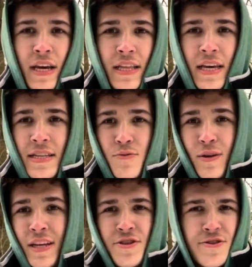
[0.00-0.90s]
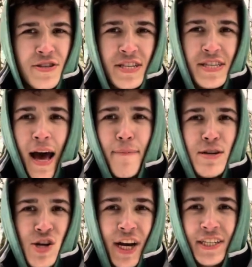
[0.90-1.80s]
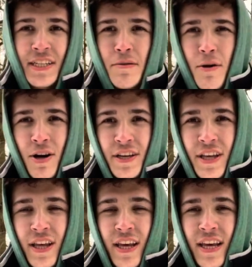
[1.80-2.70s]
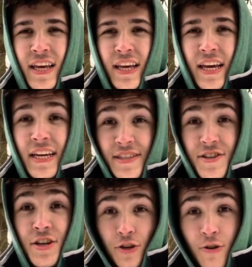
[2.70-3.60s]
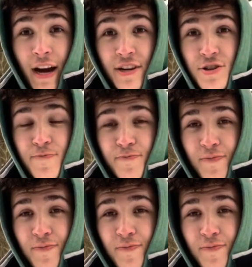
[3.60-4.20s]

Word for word: It, it's when they choose to stop injecting the market, it's going to crash.